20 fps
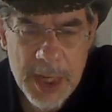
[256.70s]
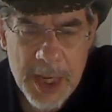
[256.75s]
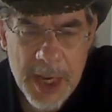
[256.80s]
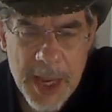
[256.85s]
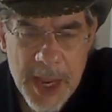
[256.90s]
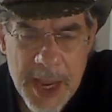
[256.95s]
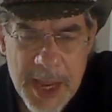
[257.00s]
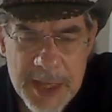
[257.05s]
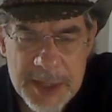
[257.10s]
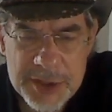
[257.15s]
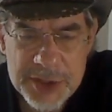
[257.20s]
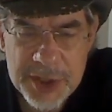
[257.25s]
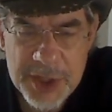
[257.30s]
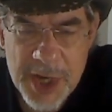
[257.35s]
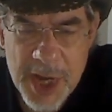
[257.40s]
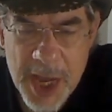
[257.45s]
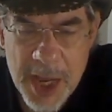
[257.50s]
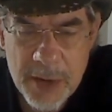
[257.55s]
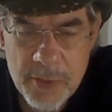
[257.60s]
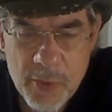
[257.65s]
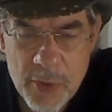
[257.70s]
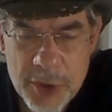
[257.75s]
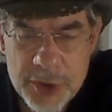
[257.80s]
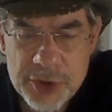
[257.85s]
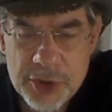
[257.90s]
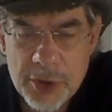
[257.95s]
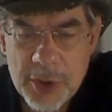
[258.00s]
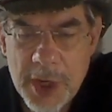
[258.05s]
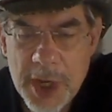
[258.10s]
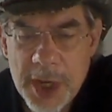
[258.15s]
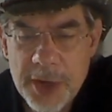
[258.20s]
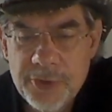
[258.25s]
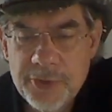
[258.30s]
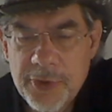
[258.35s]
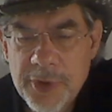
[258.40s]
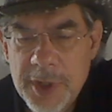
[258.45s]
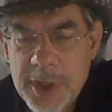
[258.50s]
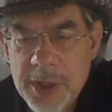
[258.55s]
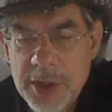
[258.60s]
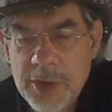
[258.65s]
Ask not what your
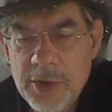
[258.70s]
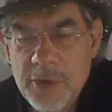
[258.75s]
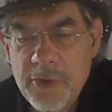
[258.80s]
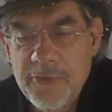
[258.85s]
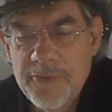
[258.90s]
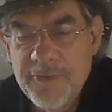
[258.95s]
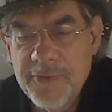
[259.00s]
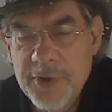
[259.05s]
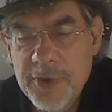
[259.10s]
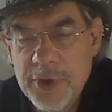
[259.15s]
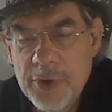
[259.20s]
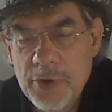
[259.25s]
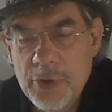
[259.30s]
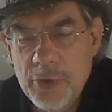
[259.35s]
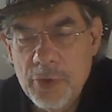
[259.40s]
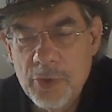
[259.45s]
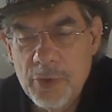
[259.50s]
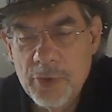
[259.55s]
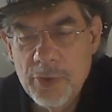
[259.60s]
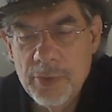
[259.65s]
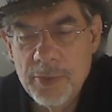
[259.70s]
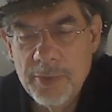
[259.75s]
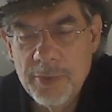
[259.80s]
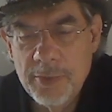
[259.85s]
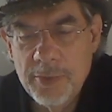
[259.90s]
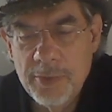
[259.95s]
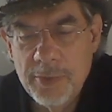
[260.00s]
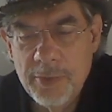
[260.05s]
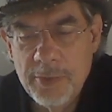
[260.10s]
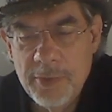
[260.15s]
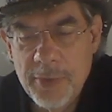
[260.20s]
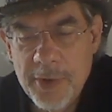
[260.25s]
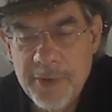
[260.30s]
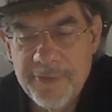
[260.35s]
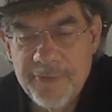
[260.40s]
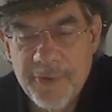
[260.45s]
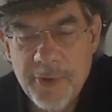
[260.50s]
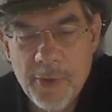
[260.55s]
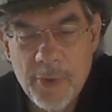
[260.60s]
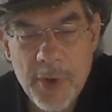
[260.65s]
country can do for you, but
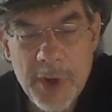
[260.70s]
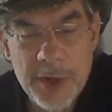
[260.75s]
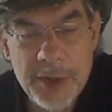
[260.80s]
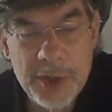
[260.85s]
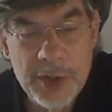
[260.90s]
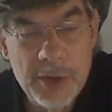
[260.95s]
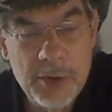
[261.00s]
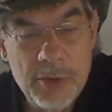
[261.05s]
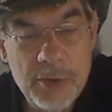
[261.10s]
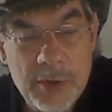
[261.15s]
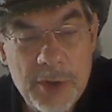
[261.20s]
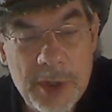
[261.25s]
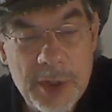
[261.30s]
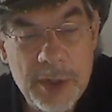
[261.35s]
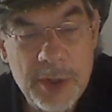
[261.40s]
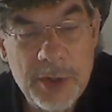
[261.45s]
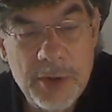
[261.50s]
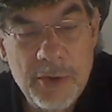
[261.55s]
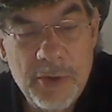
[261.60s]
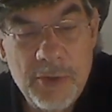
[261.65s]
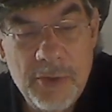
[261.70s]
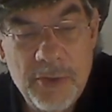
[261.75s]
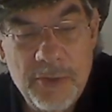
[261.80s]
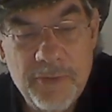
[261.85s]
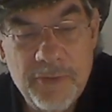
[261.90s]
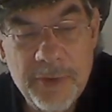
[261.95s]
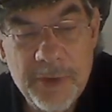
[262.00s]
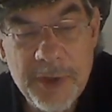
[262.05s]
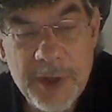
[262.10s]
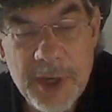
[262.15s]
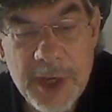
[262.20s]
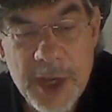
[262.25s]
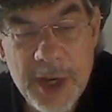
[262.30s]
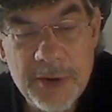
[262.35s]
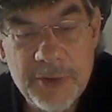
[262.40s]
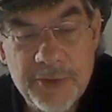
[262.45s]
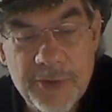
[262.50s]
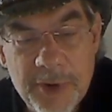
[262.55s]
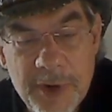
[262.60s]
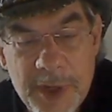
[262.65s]
for what you can do for the
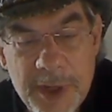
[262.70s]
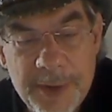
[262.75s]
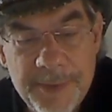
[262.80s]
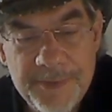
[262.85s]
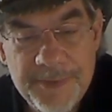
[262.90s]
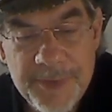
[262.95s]
country.